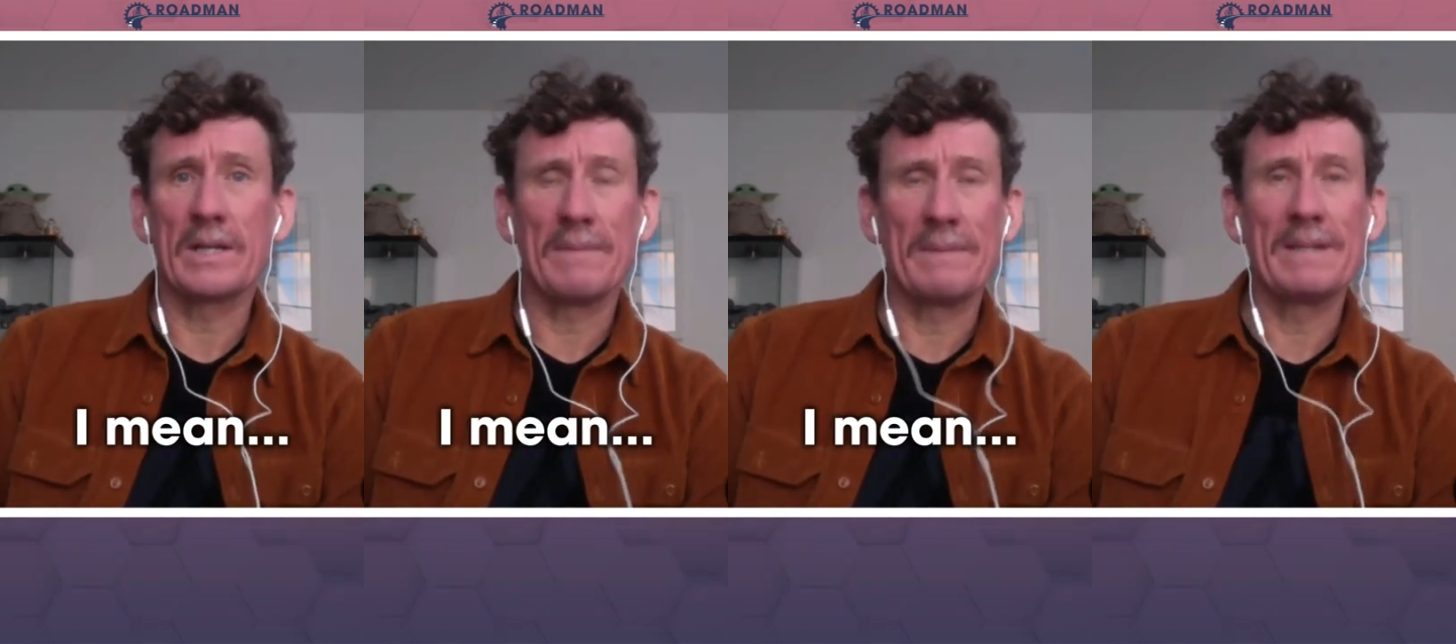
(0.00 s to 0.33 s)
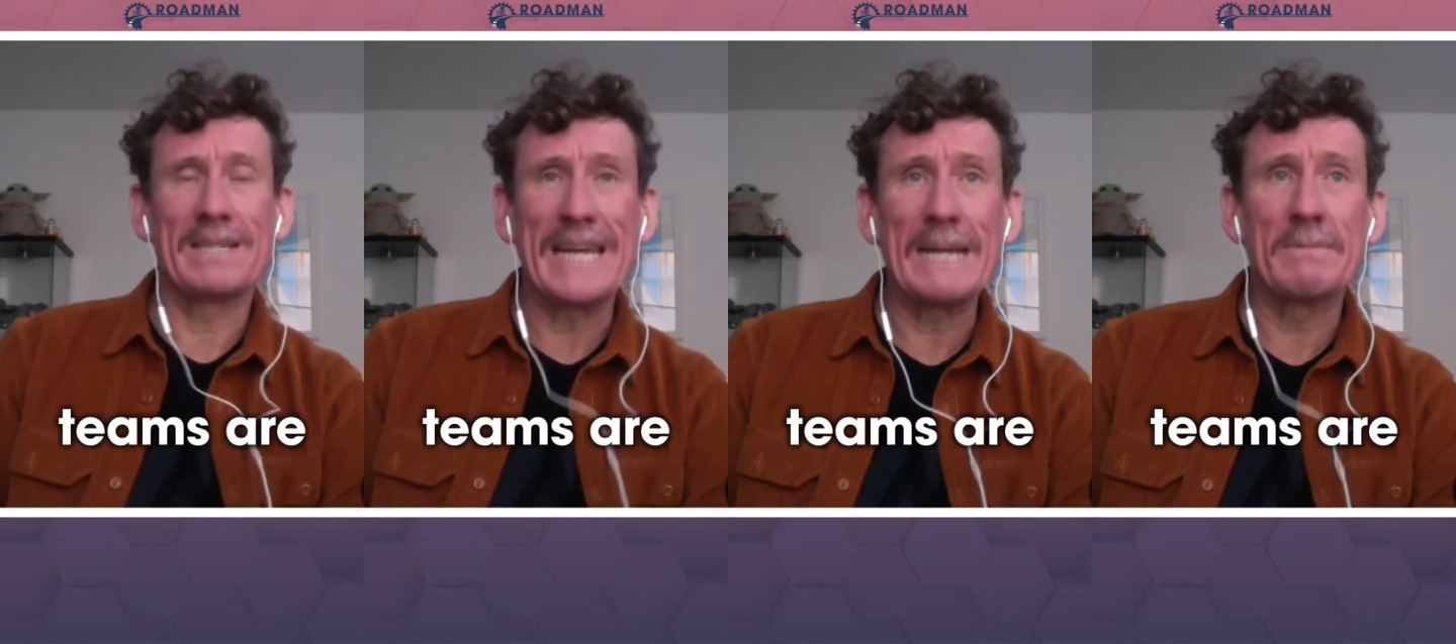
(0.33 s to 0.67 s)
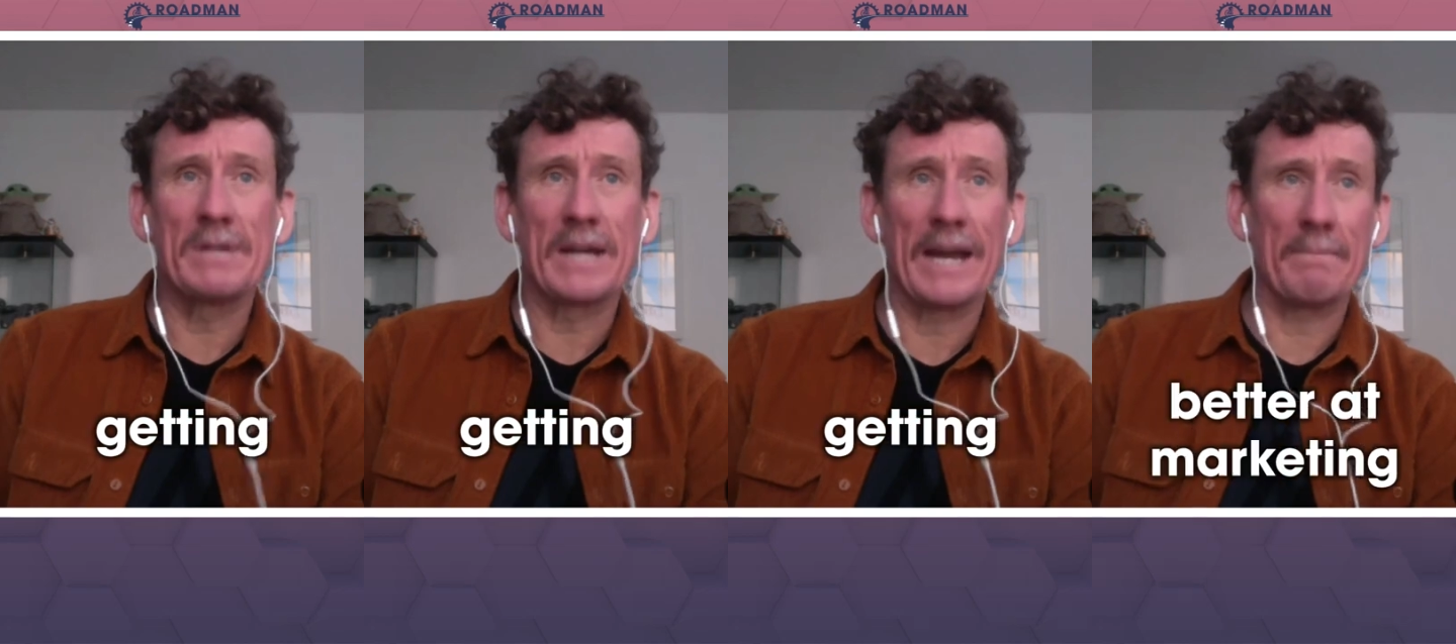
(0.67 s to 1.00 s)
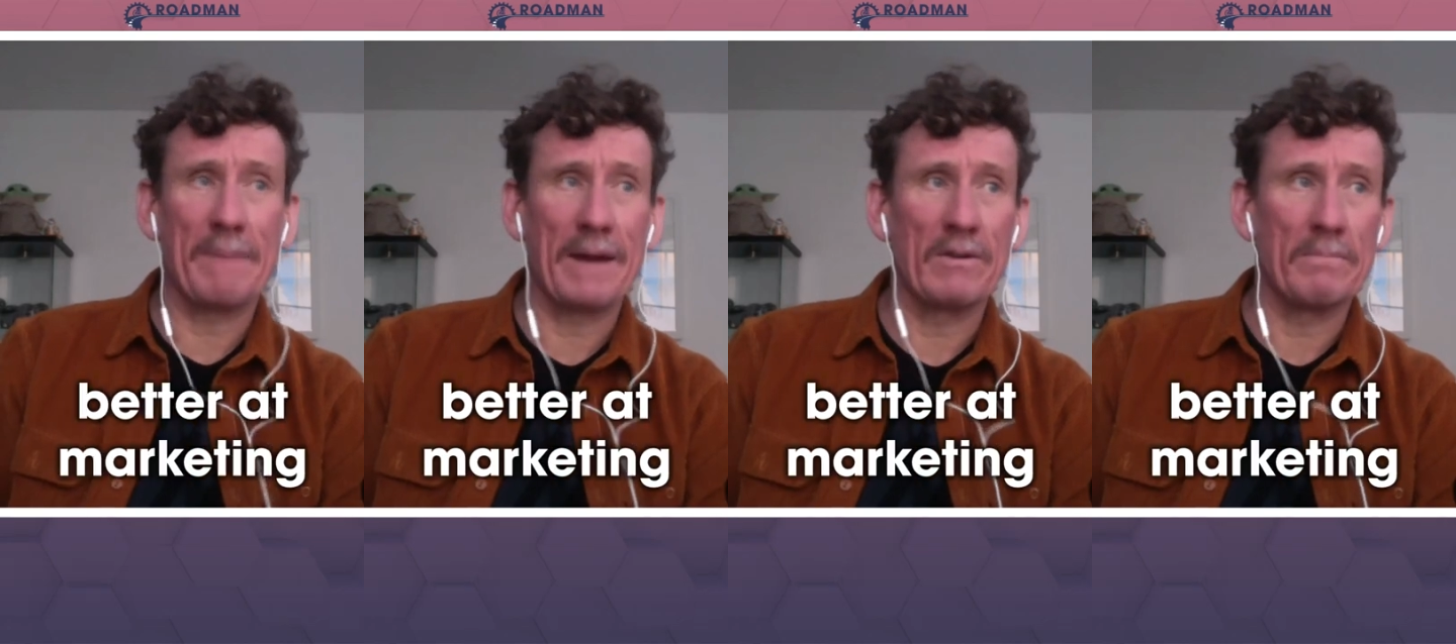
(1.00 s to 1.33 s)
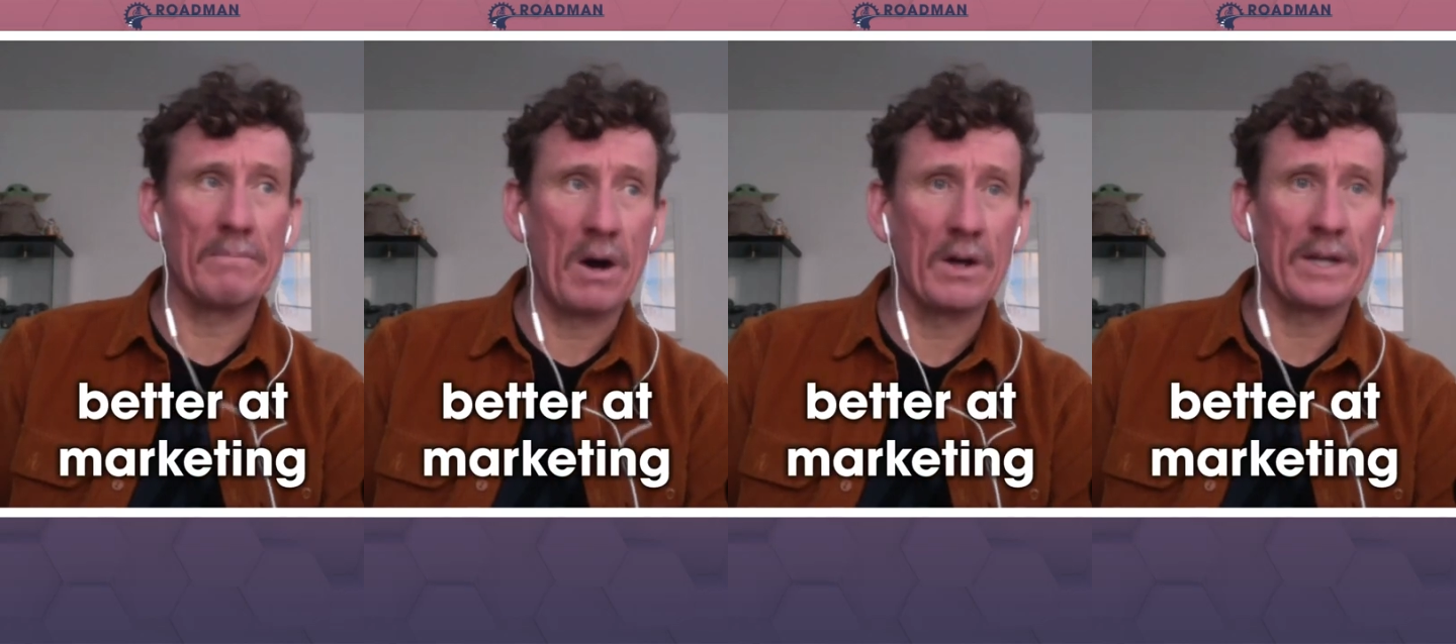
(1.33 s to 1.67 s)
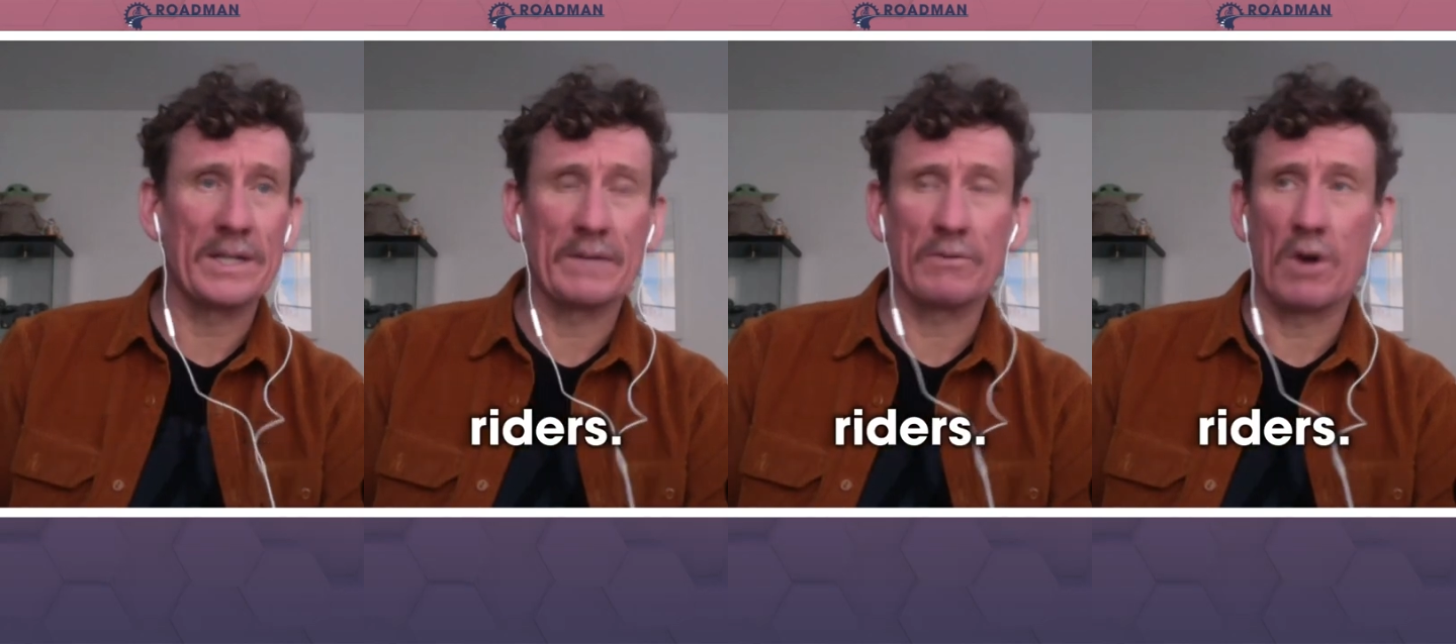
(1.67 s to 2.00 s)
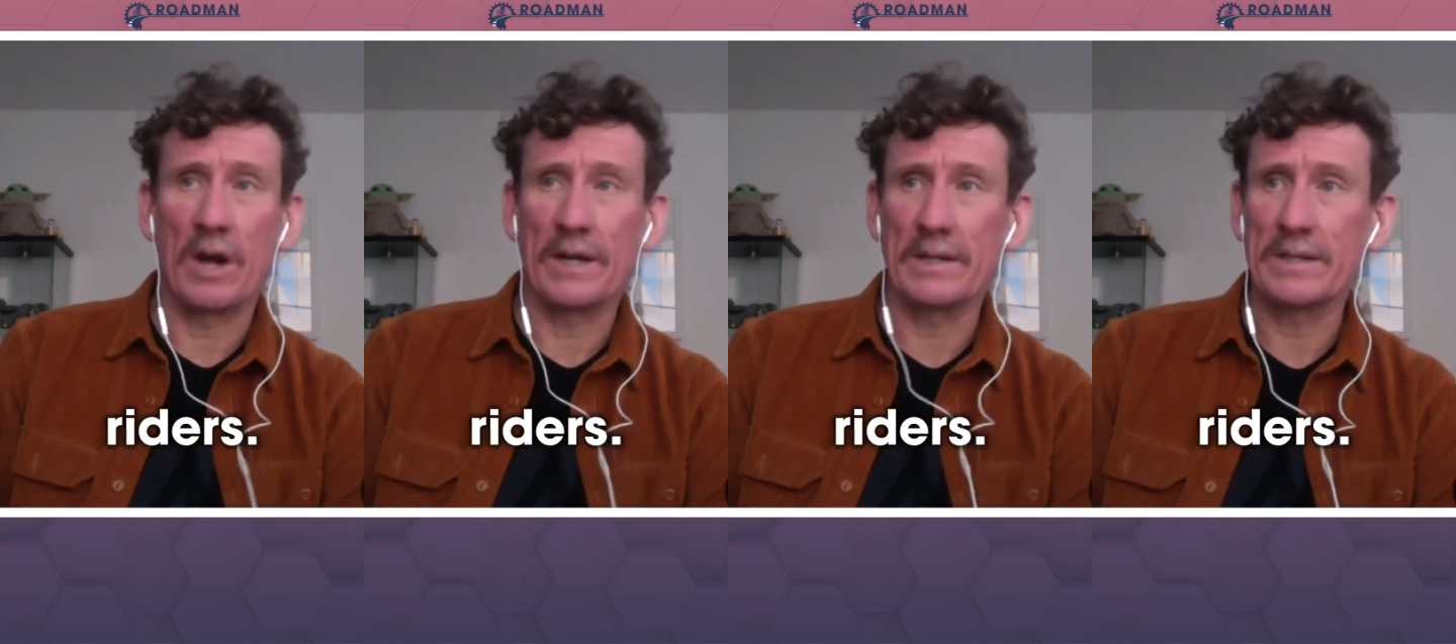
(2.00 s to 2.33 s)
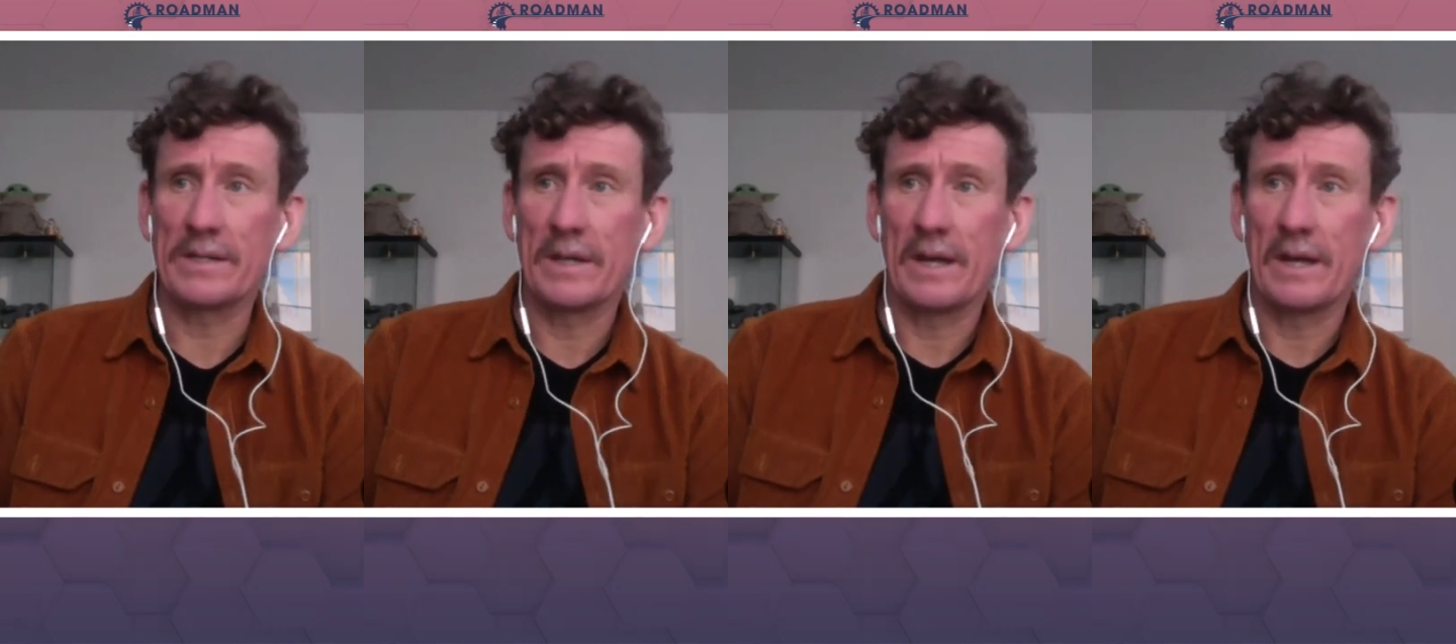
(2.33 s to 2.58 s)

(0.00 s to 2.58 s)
i mean teams are getting better at marketing riders